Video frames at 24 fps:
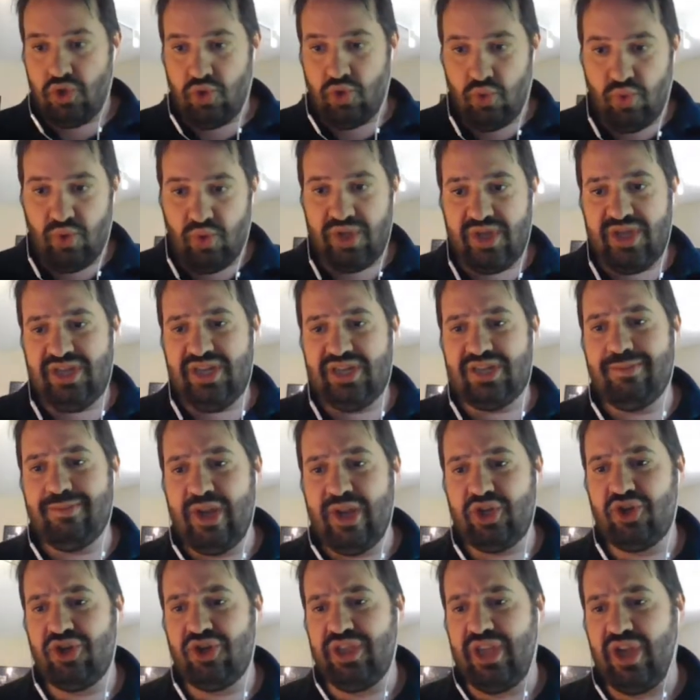you really need to
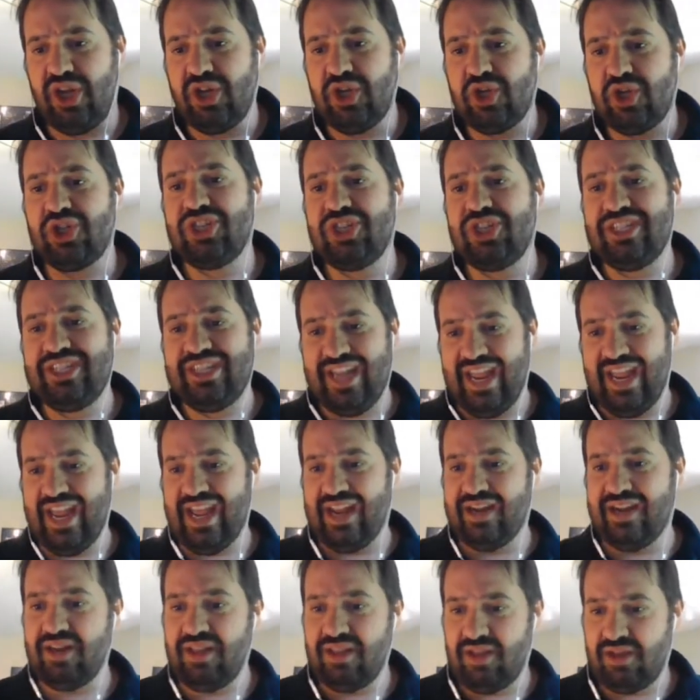make sure they
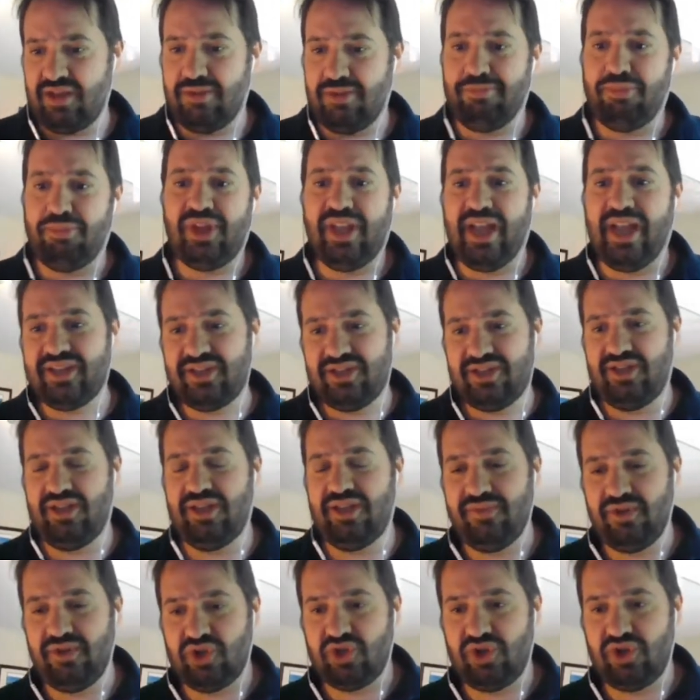understand the
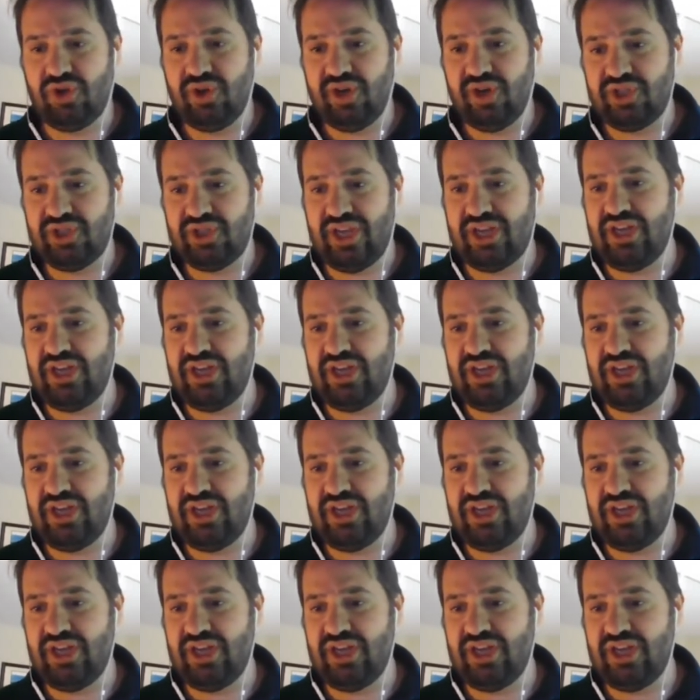complexity of insurance.